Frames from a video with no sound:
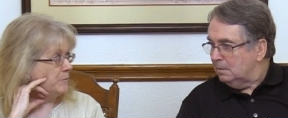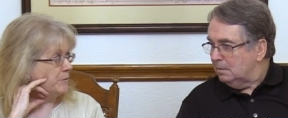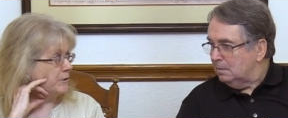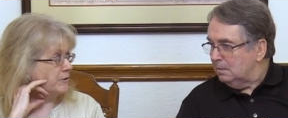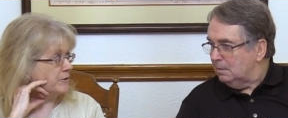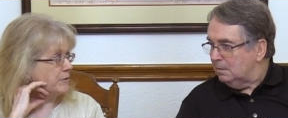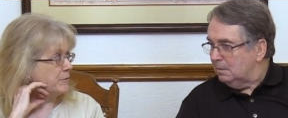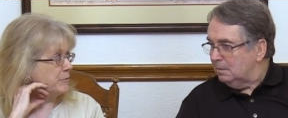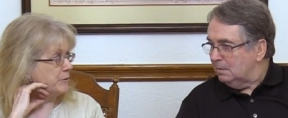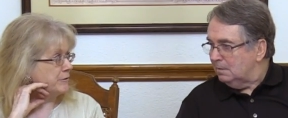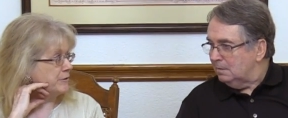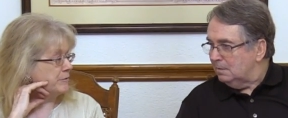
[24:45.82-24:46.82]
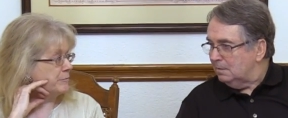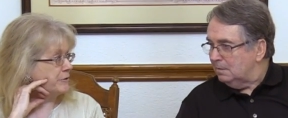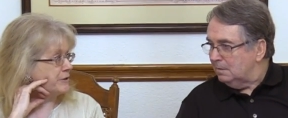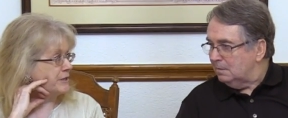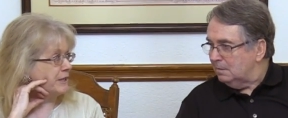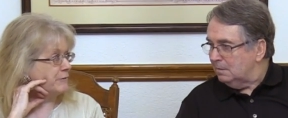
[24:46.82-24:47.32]
Speaker 1: we're we're we're
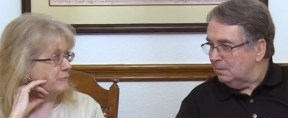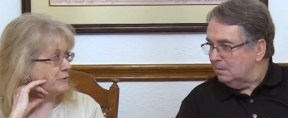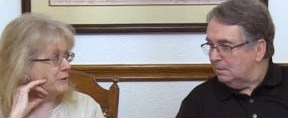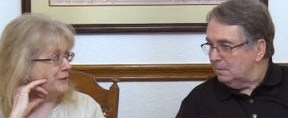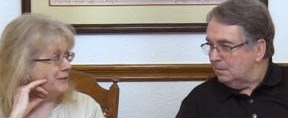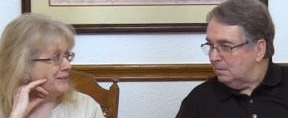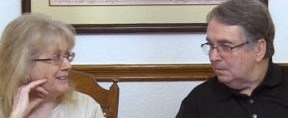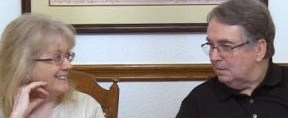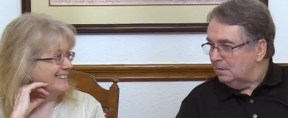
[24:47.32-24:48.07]
set free